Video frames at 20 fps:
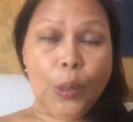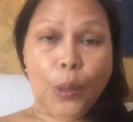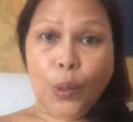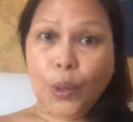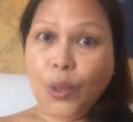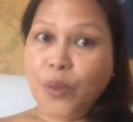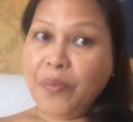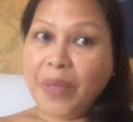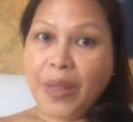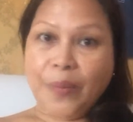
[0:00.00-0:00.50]

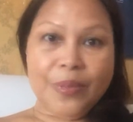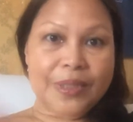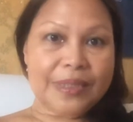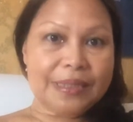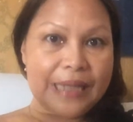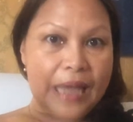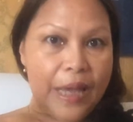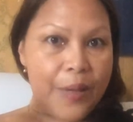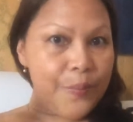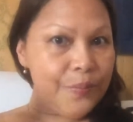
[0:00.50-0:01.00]
or maybe
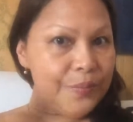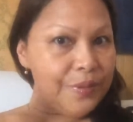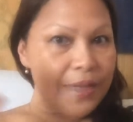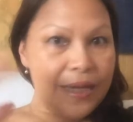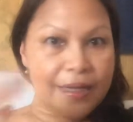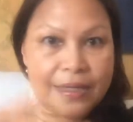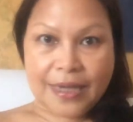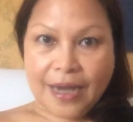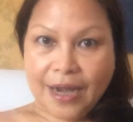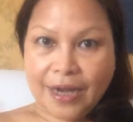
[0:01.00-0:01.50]
some
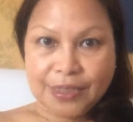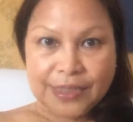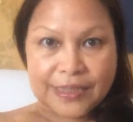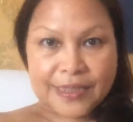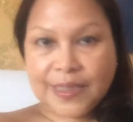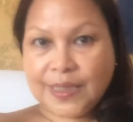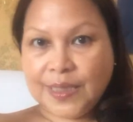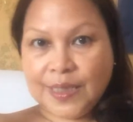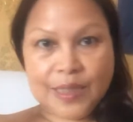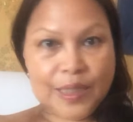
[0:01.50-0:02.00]
are
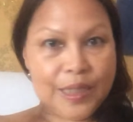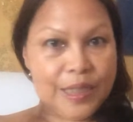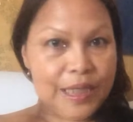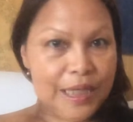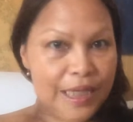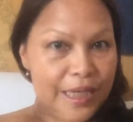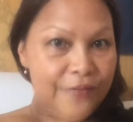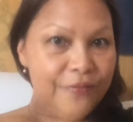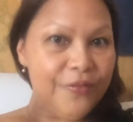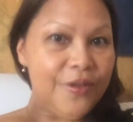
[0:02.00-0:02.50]
still
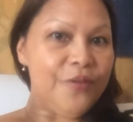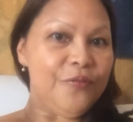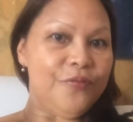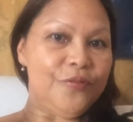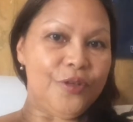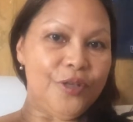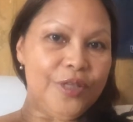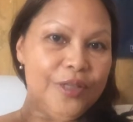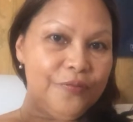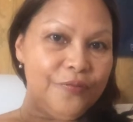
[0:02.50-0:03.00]
leaving
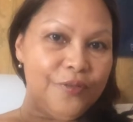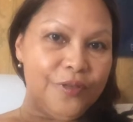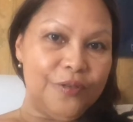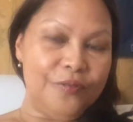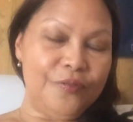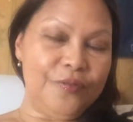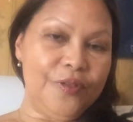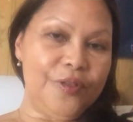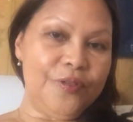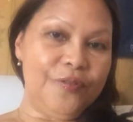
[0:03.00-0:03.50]
for
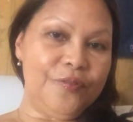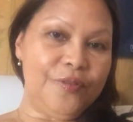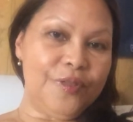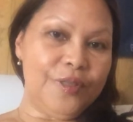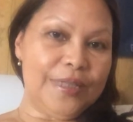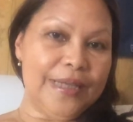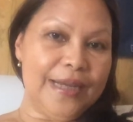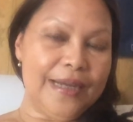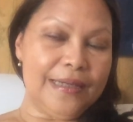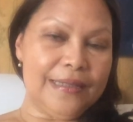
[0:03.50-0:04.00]

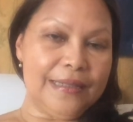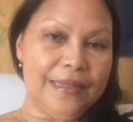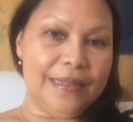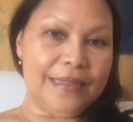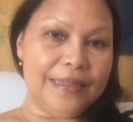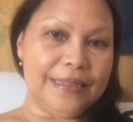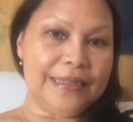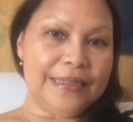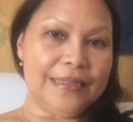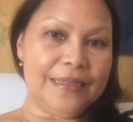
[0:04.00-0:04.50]
their
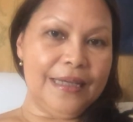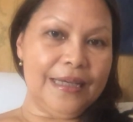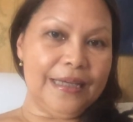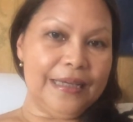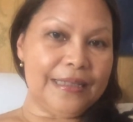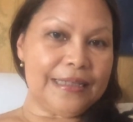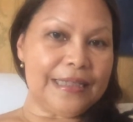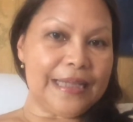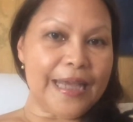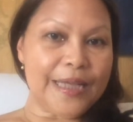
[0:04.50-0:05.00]

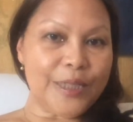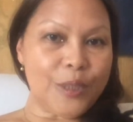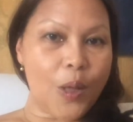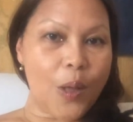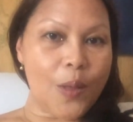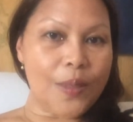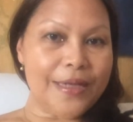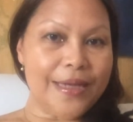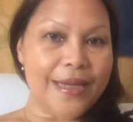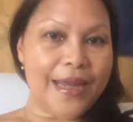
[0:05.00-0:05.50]
late
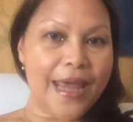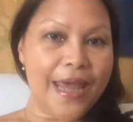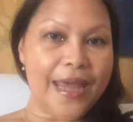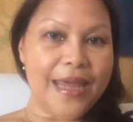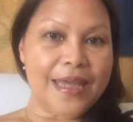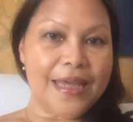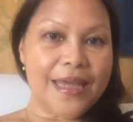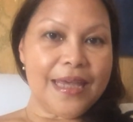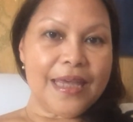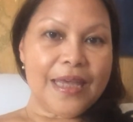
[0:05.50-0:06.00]

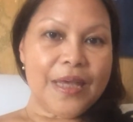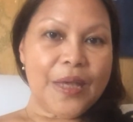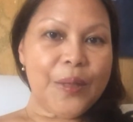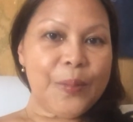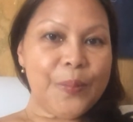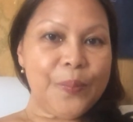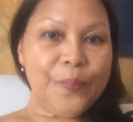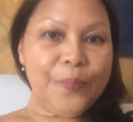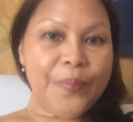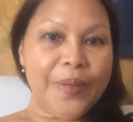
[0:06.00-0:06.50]
holiday.
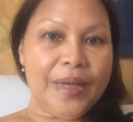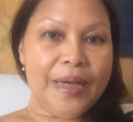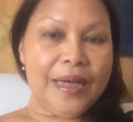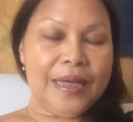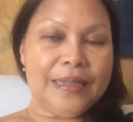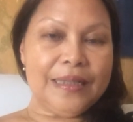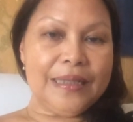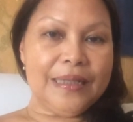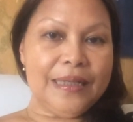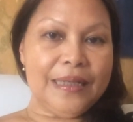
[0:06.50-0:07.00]

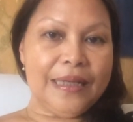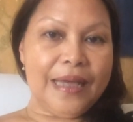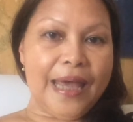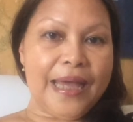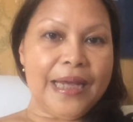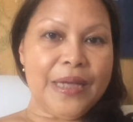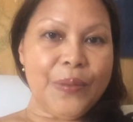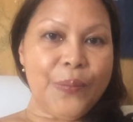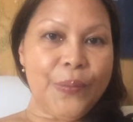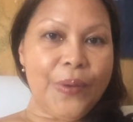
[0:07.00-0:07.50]
But
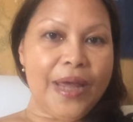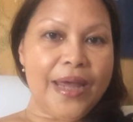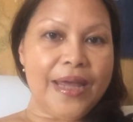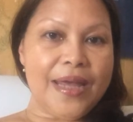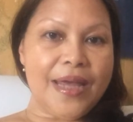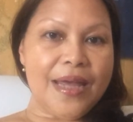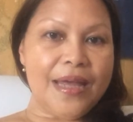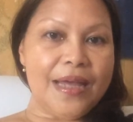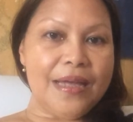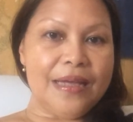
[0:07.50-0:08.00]

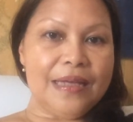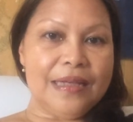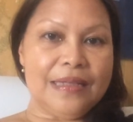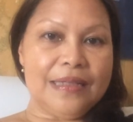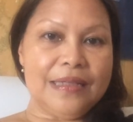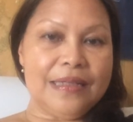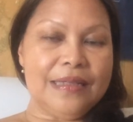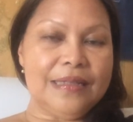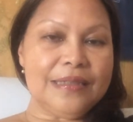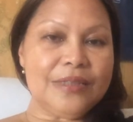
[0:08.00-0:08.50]
anyway,
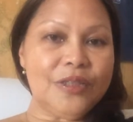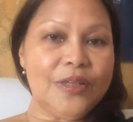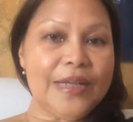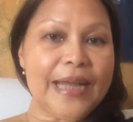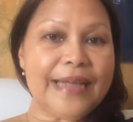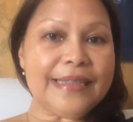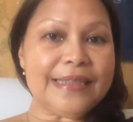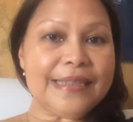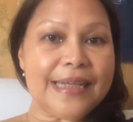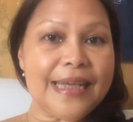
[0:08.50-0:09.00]
so
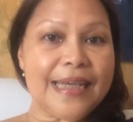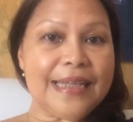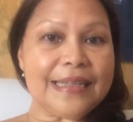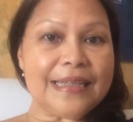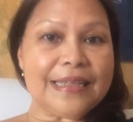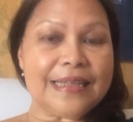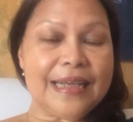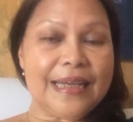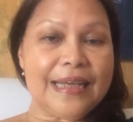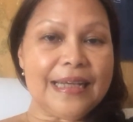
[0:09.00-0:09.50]
that's it.
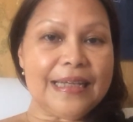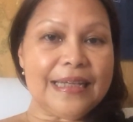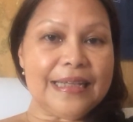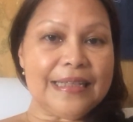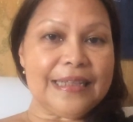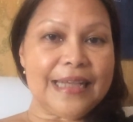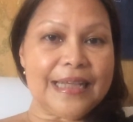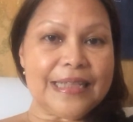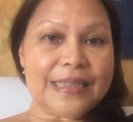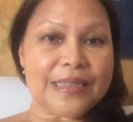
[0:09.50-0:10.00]

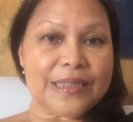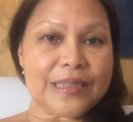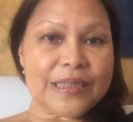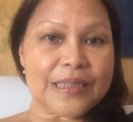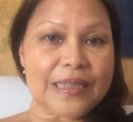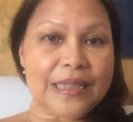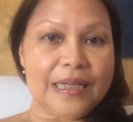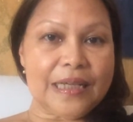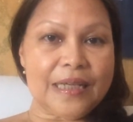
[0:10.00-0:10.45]
That's